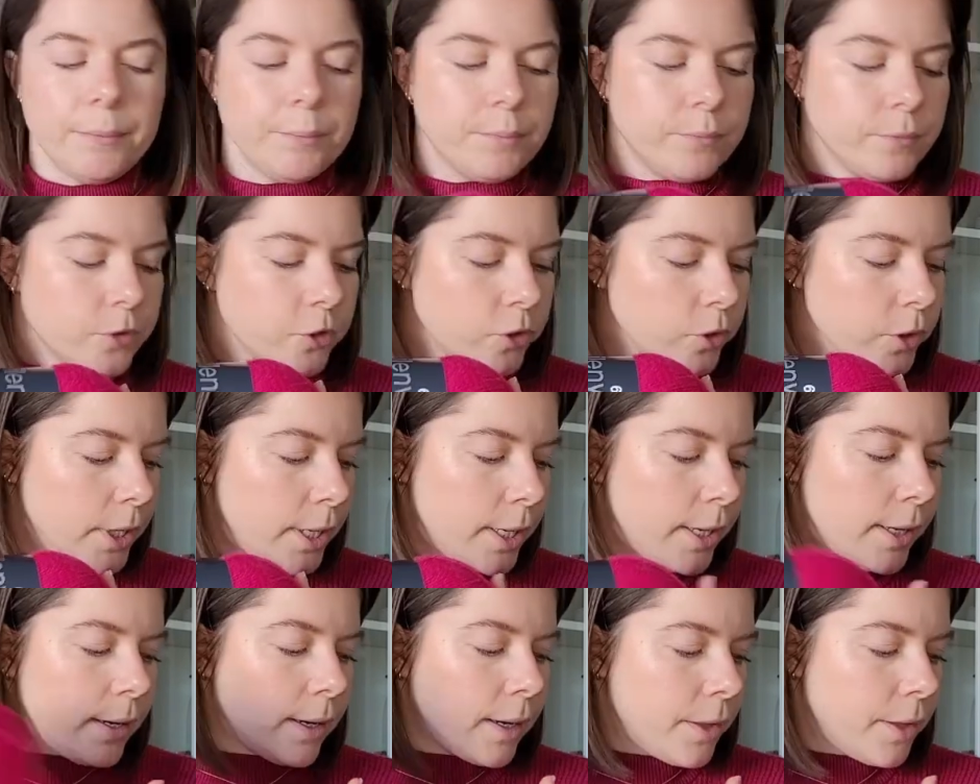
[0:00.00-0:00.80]
So
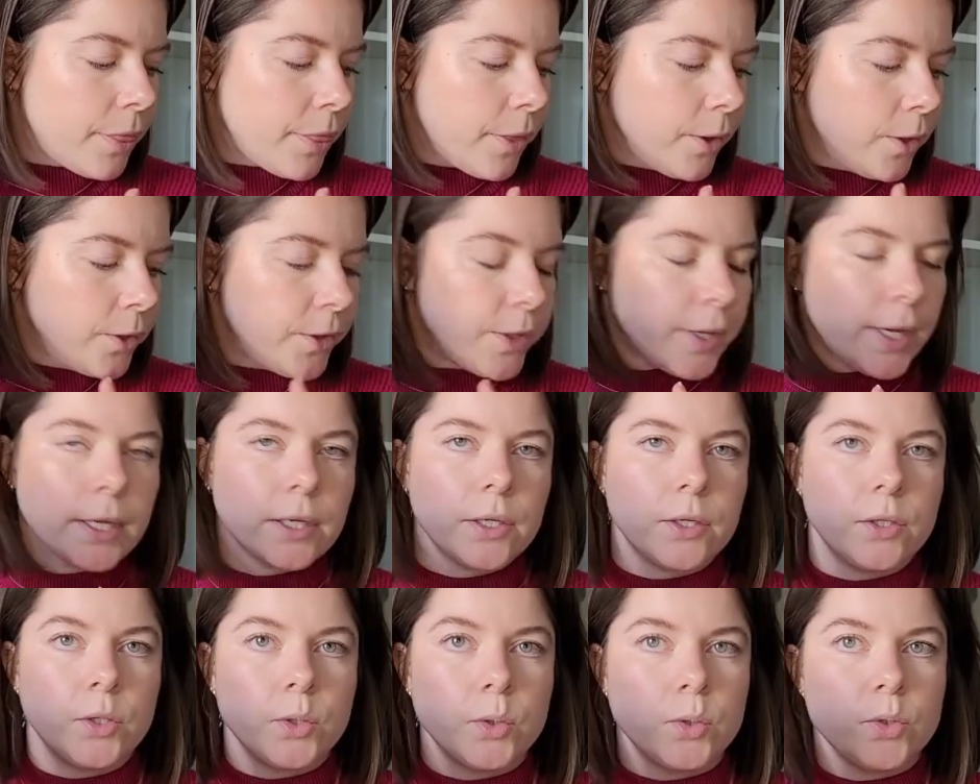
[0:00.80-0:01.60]
yeah, I thought I
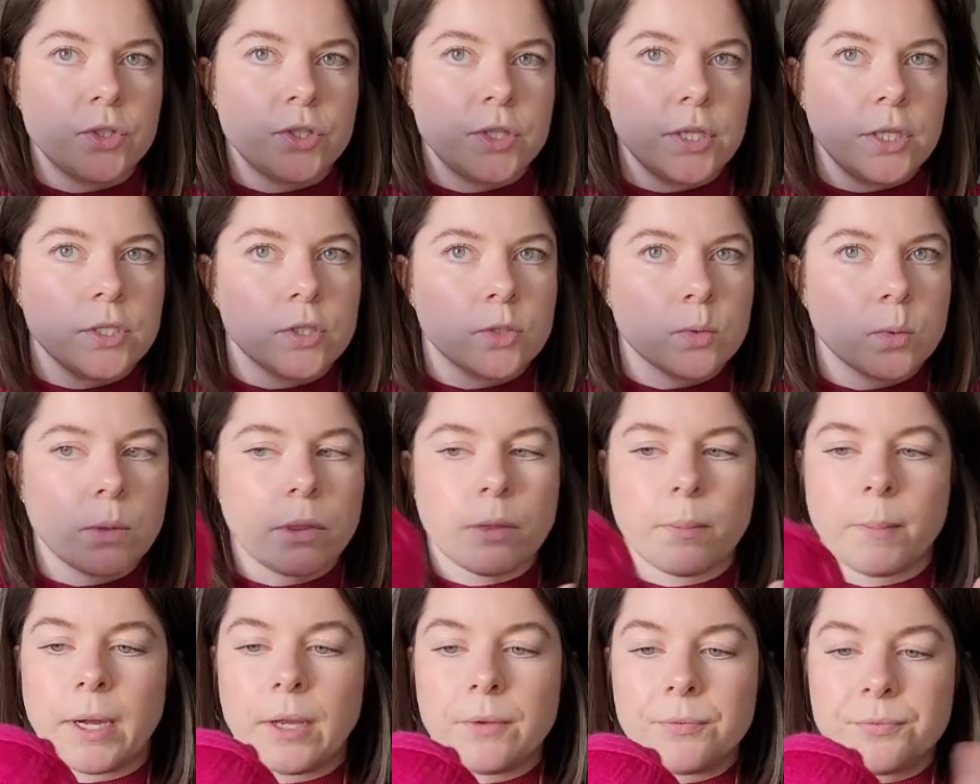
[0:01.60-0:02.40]
could use this
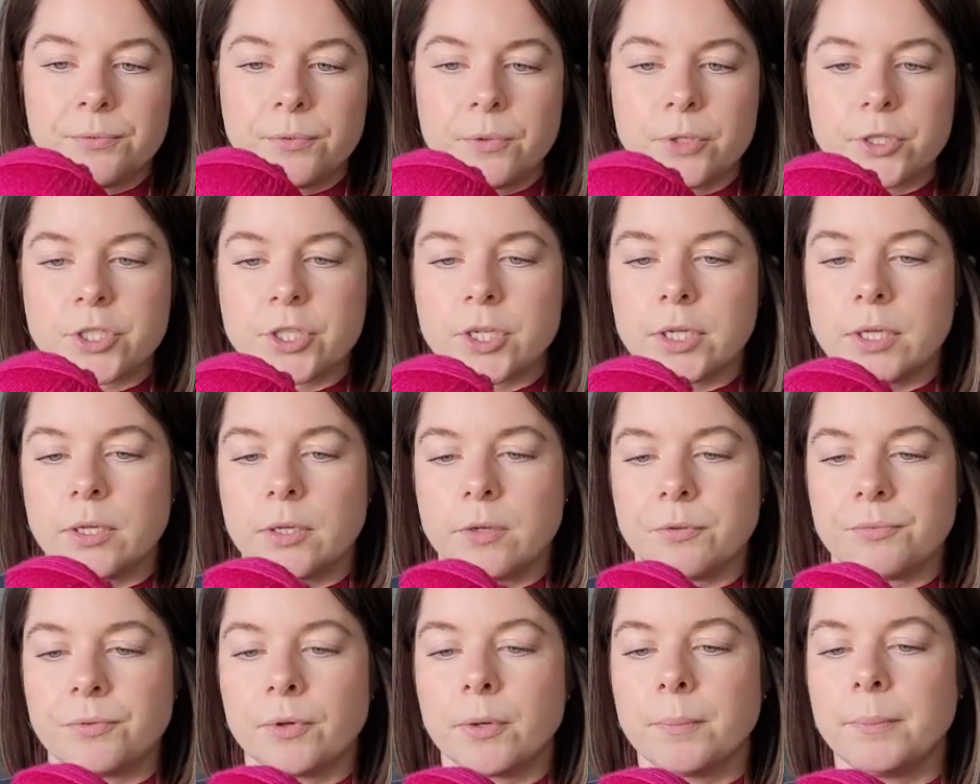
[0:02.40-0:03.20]
with my
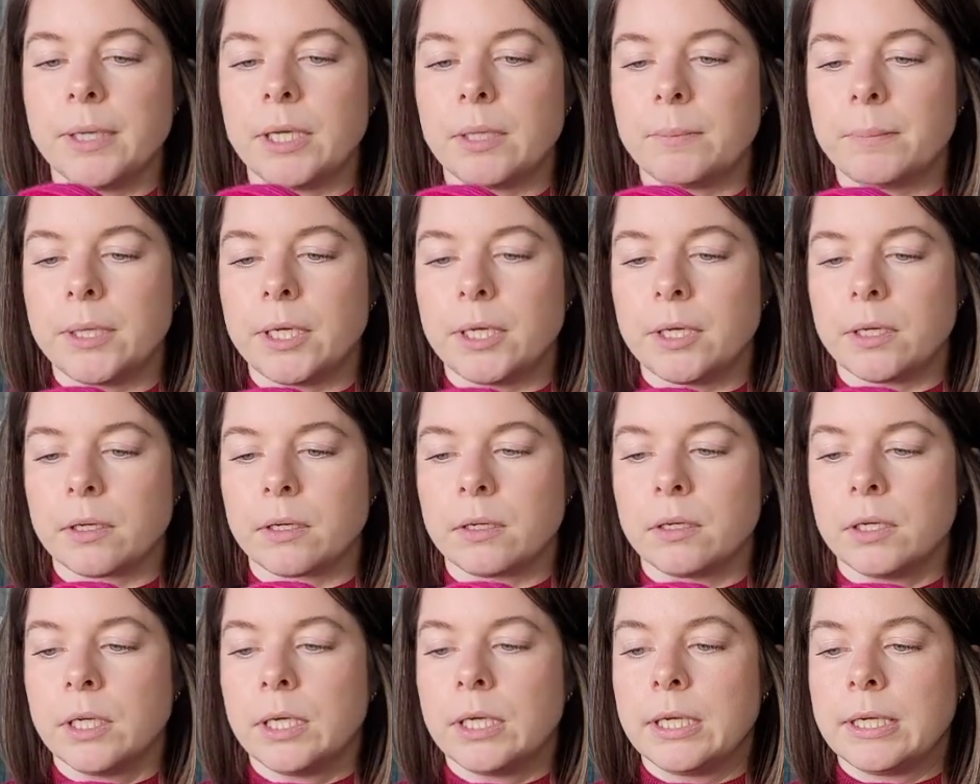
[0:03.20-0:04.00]
4mm
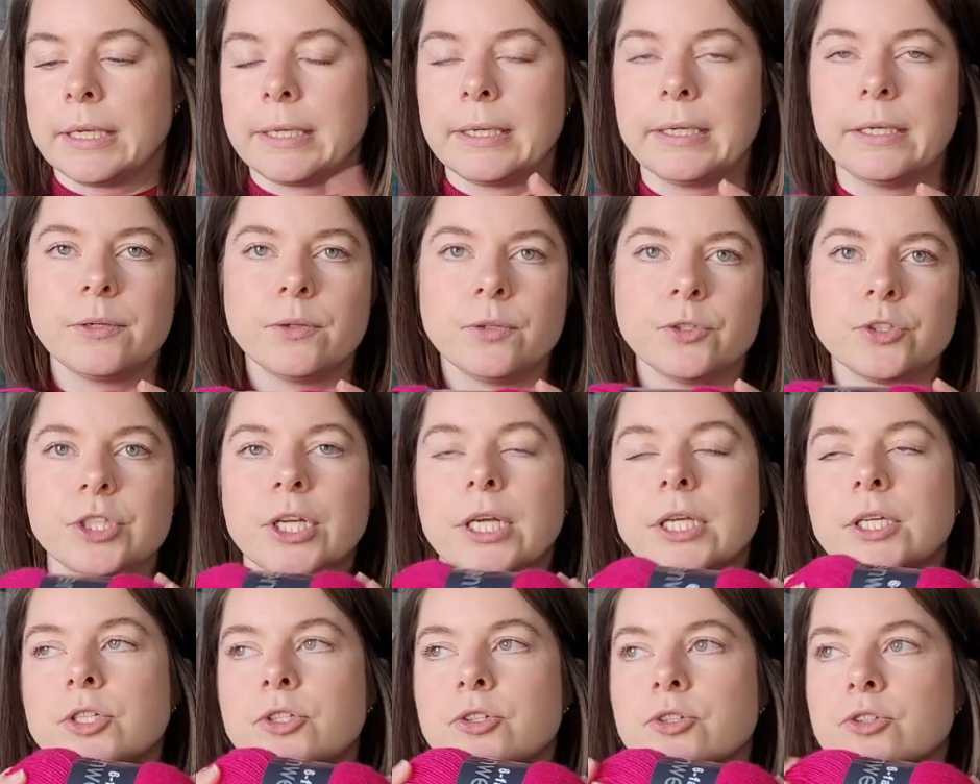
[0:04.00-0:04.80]
needles
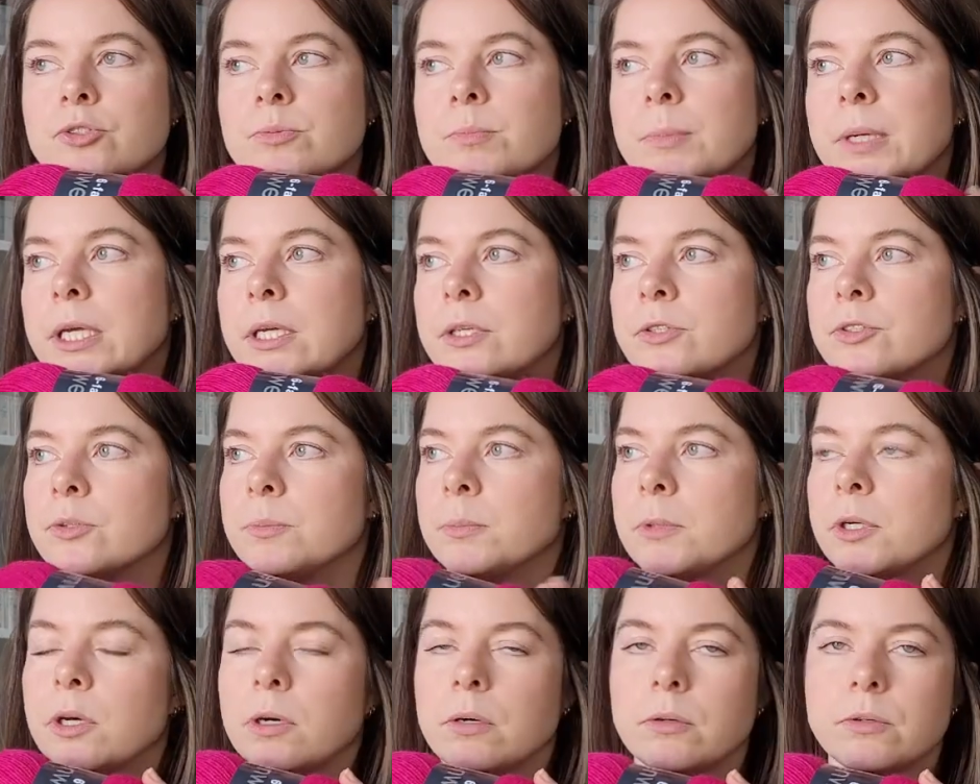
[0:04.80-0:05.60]
and just make
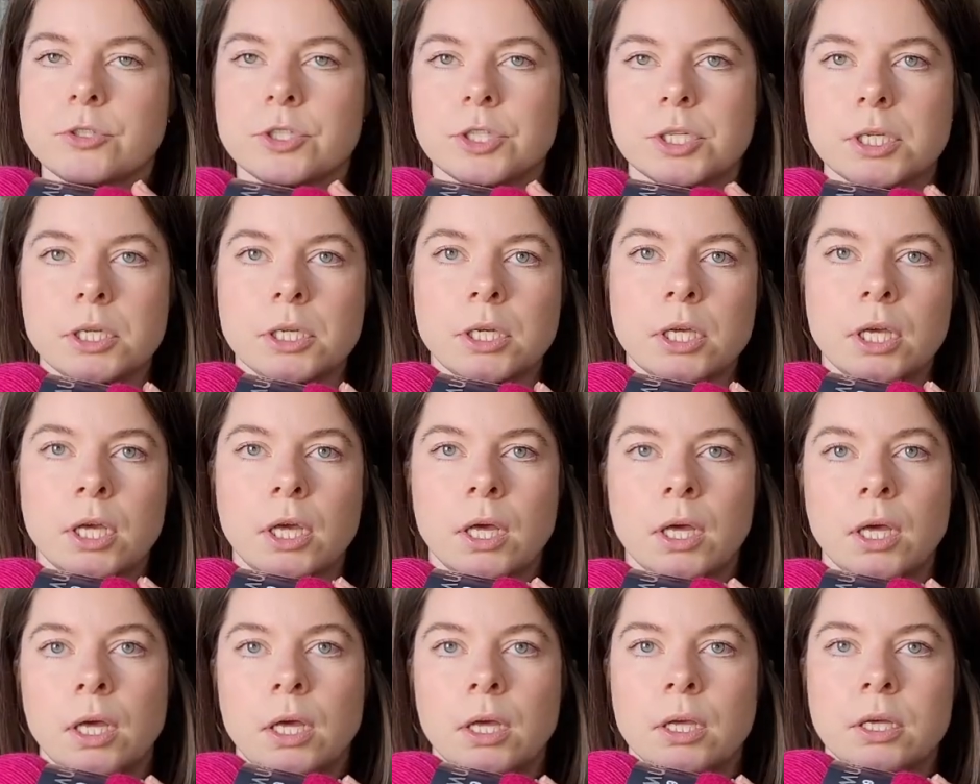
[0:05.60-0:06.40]
some cozy
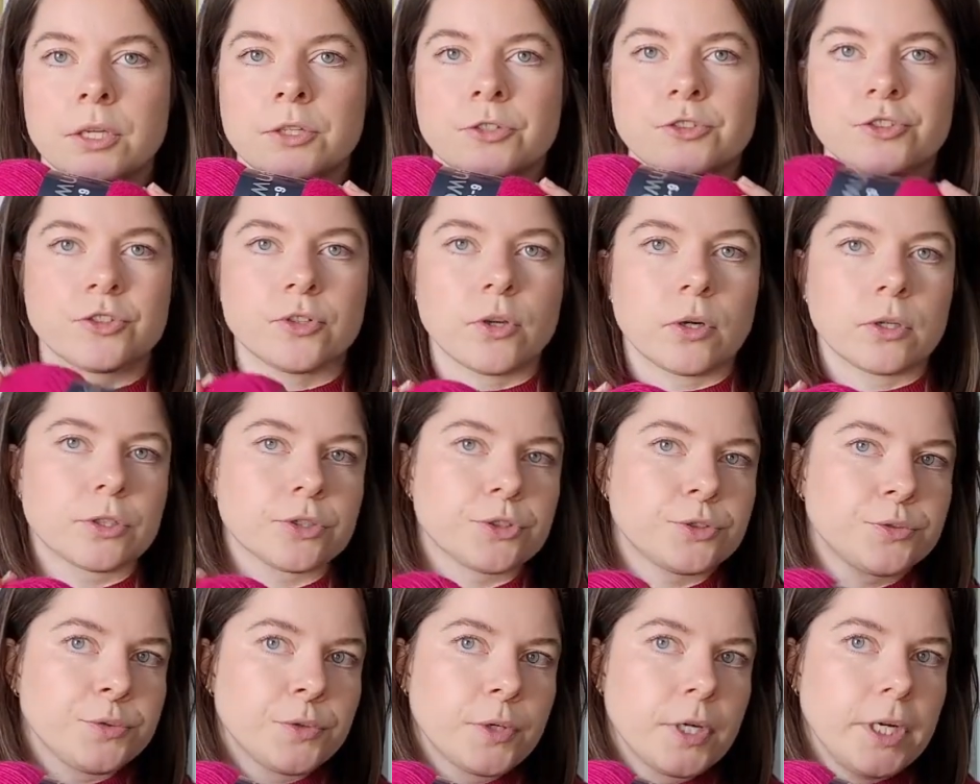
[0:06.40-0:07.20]

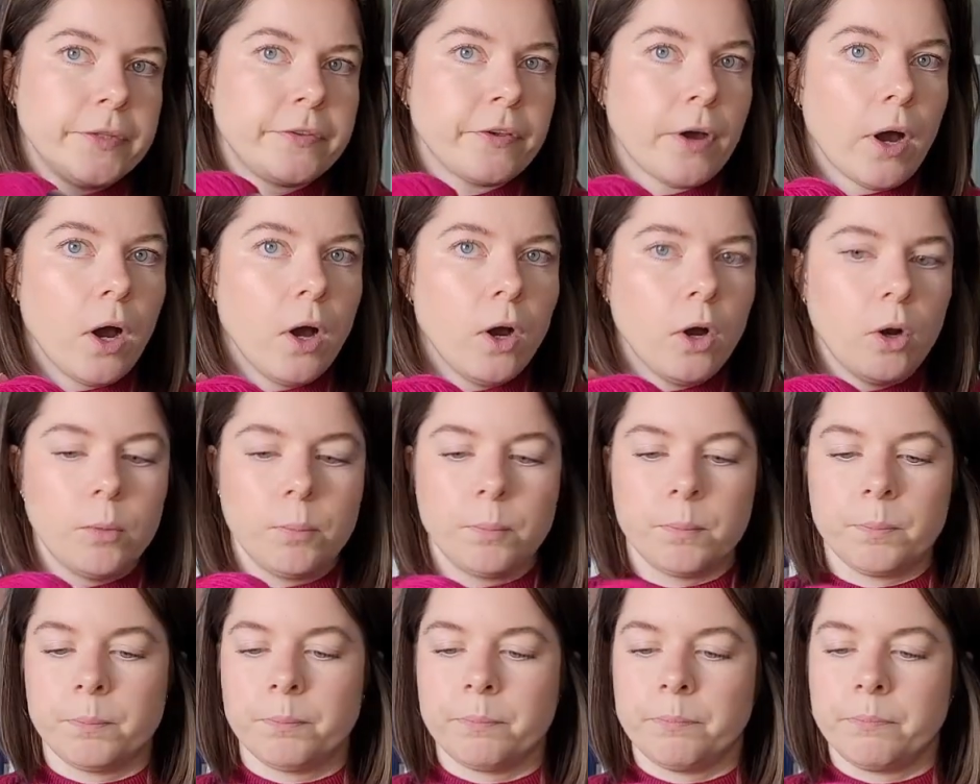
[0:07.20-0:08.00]
socks for at
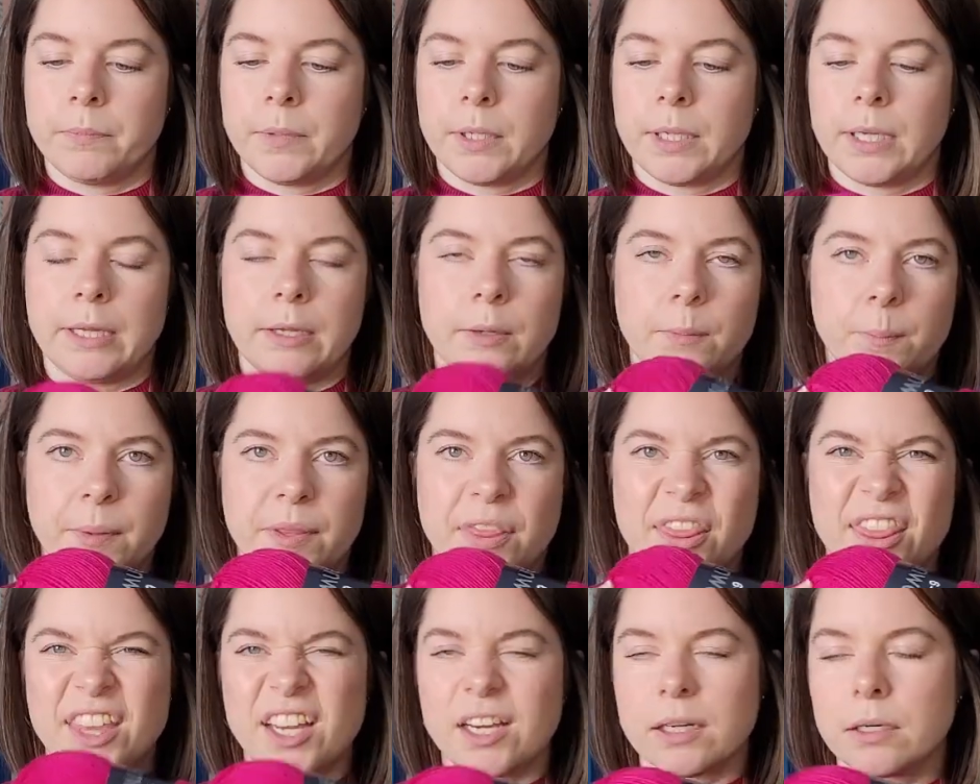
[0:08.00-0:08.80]
home, a little
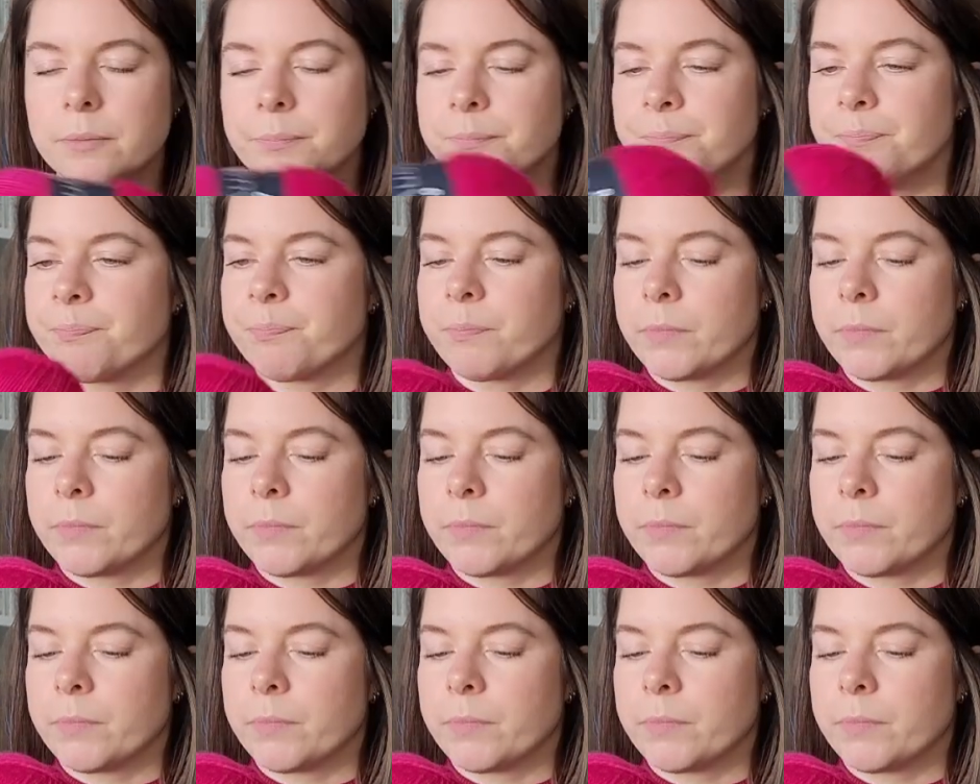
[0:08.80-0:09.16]
bit thicker.